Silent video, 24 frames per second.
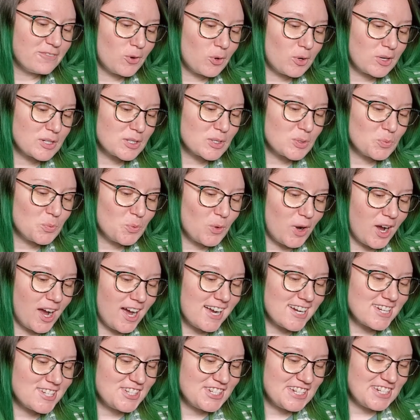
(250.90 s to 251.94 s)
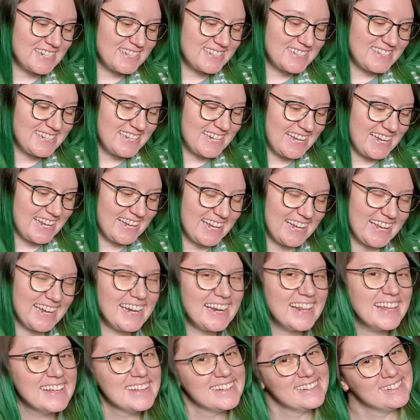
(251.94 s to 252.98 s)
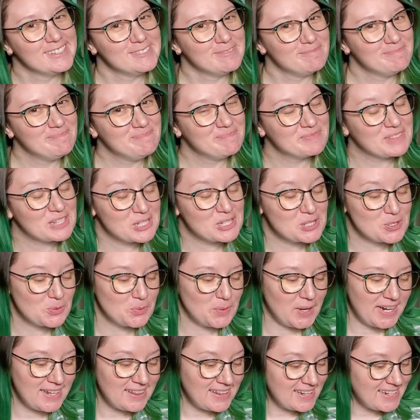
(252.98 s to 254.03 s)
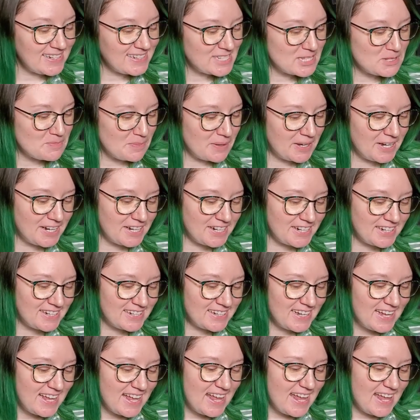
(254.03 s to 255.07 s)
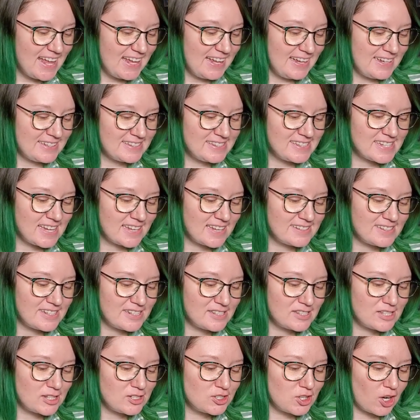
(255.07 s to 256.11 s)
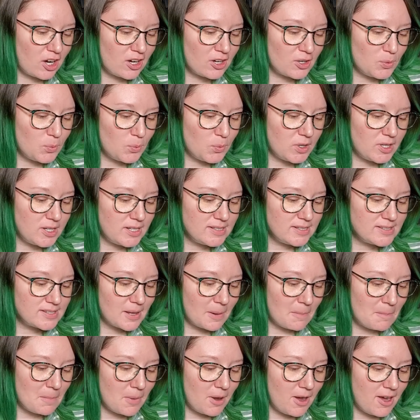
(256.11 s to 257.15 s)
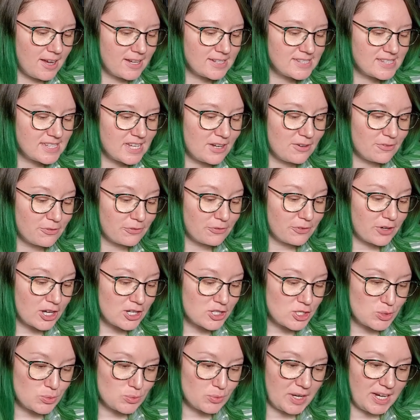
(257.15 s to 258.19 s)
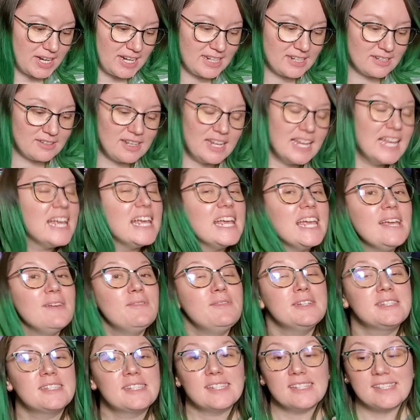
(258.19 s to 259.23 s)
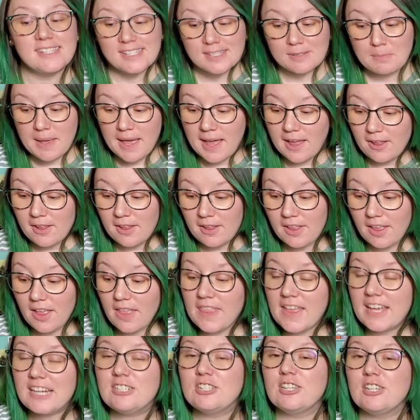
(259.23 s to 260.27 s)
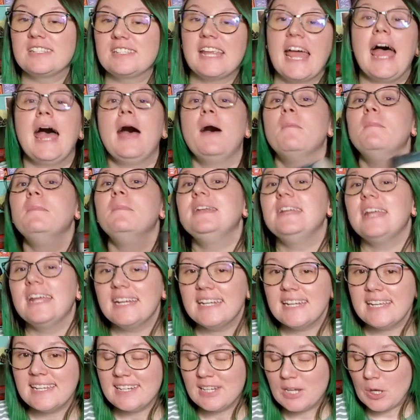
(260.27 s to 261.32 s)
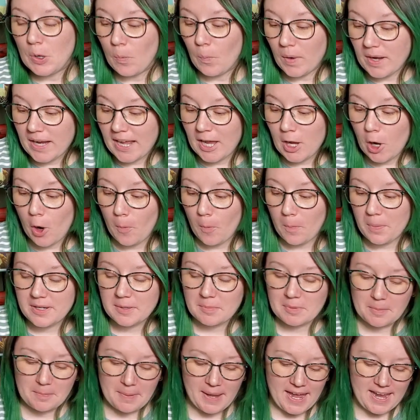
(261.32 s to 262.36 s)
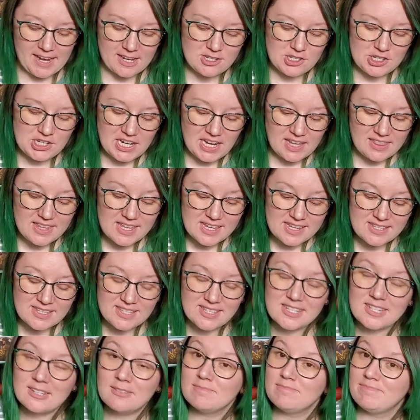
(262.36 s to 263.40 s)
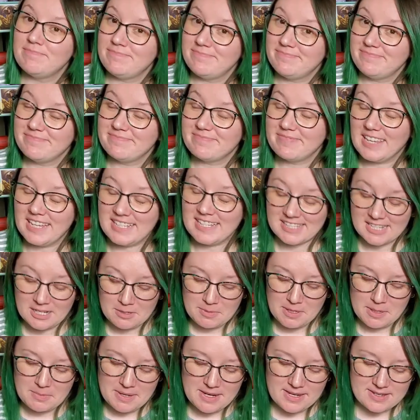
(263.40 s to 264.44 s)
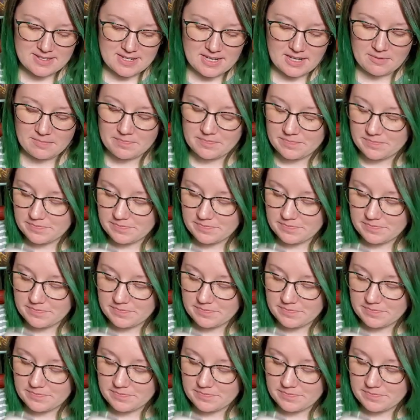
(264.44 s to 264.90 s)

Forks Washington, Twilight inspired. It says it's dark woods, moss, and fresh rain. If it's the smell that just emanated when I opened up the packaging on this, it's gonna be amazing.